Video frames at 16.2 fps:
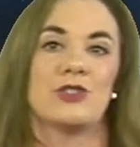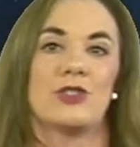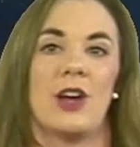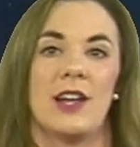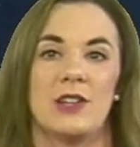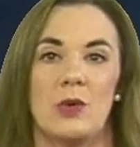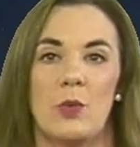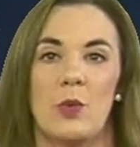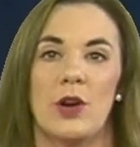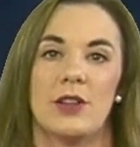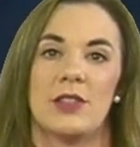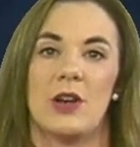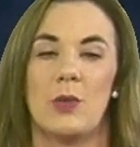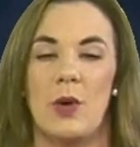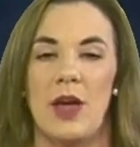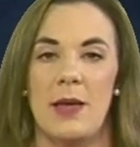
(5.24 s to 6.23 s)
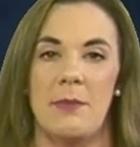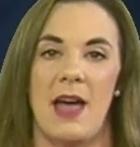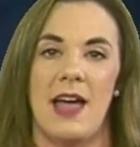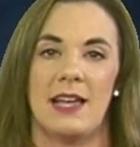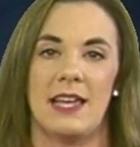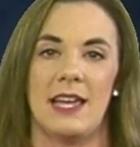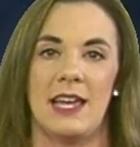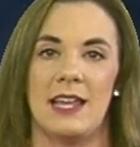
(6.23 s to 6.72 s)
trying to work their way
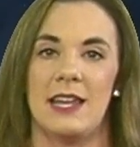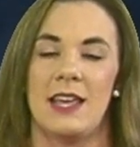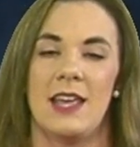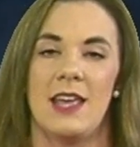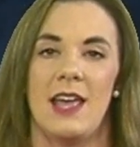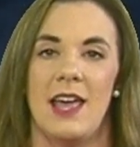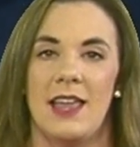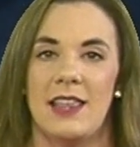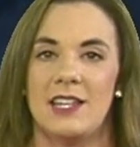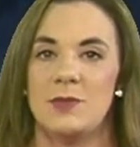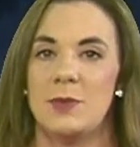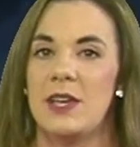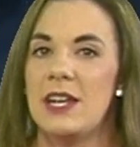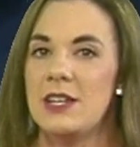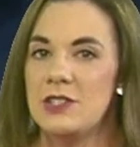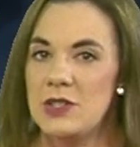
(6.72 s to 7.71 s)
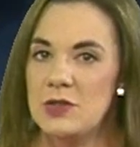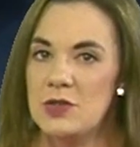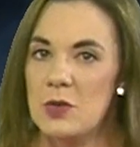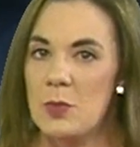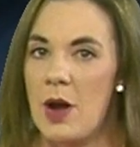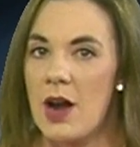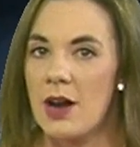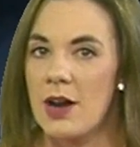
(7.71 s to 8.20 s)
back in. And as we get into
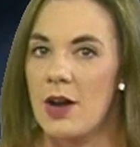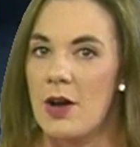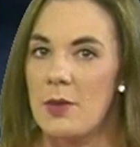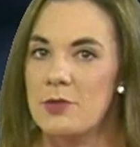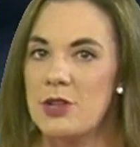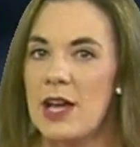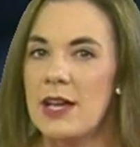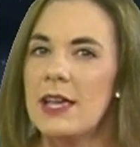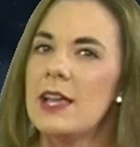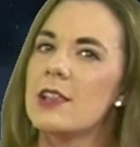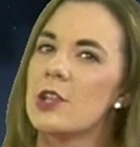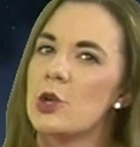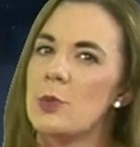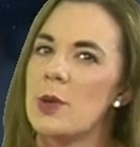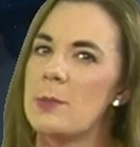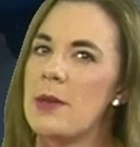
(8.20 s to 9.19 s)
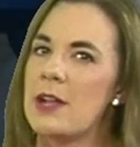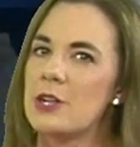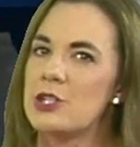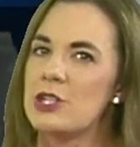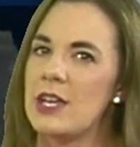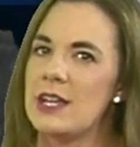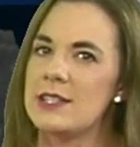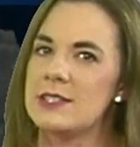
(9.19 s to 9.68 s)
tomorrow, I'm tracking a little bit better
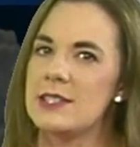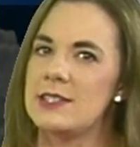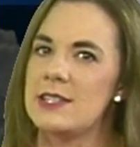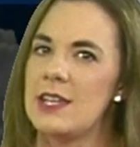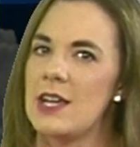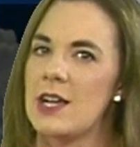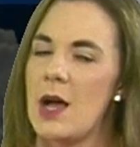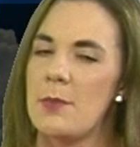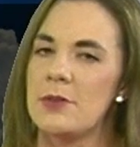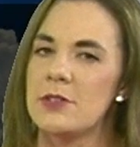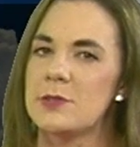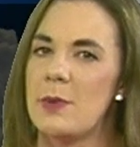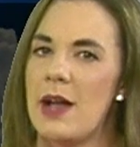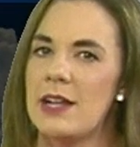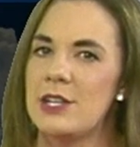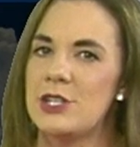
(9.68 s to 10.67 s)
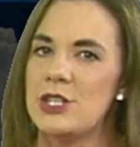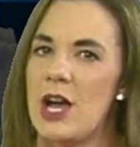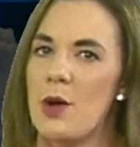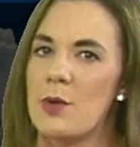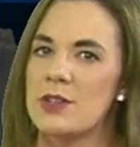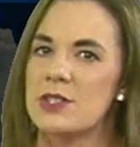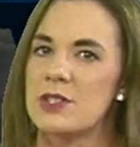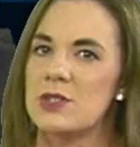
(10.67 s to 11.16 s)
chance to see a couple spotty
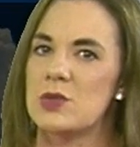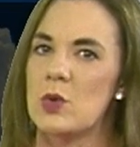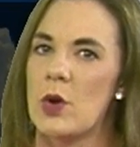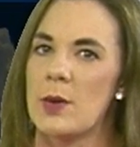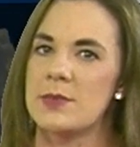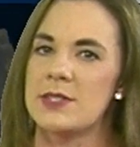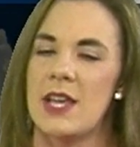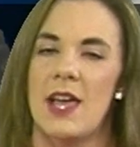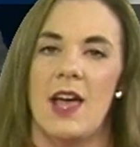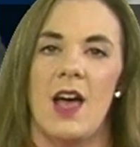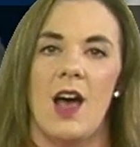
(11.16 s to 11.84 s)
showers and storms